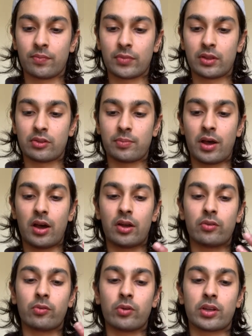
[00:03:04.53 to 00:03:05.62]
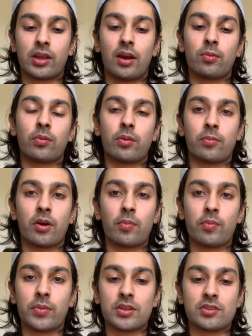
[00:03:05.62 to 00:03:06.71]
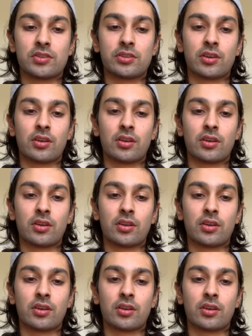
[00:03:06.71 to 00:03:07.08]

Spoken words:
It's about working out what the problem is